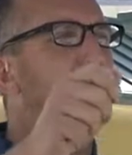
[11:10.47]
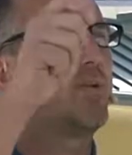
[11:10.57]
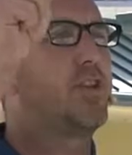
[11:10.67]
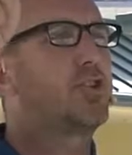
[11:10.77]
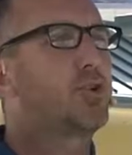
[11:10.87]
with
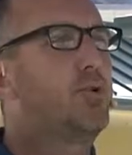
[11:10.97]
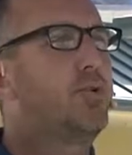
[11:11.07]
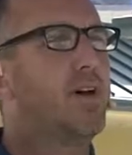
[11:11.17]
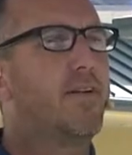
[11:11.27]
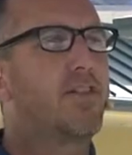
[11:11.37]
the truth
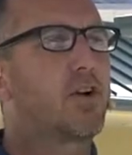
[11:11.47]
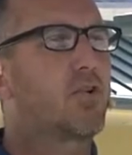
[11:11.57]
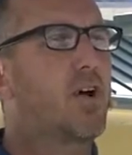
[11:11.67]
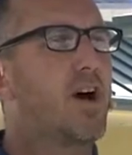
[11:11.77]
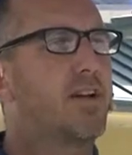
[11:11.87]
of the
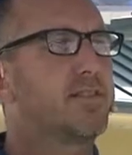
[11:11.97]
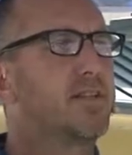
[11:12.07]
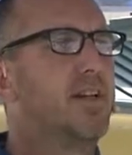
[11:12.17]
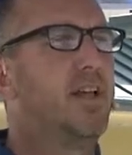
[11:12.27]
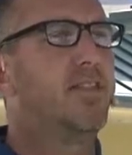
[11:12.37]
cross.
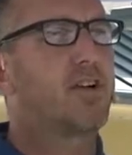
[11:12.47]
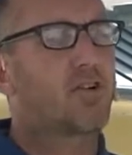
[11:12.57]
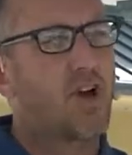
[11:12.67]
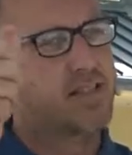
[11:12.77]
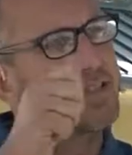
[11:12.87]
The
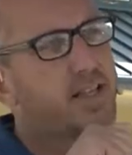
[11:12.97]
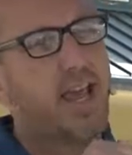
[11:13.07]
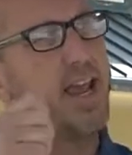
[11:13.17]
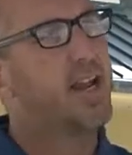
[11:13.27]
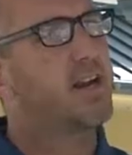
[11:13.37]
cross is the
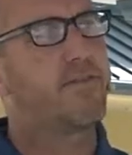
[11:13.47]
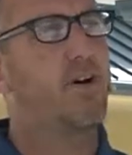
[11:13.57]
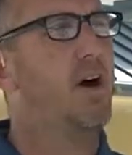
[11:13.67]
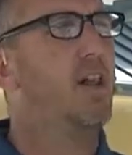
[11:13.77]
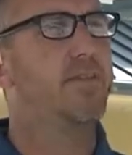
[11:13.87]
anchor for
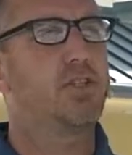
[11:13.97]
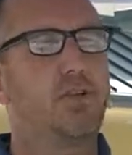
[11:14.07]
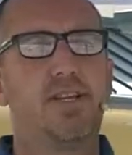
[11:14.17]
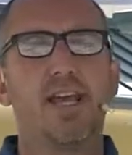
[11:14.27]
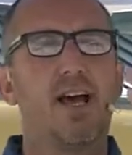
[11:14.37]
all of us. You take out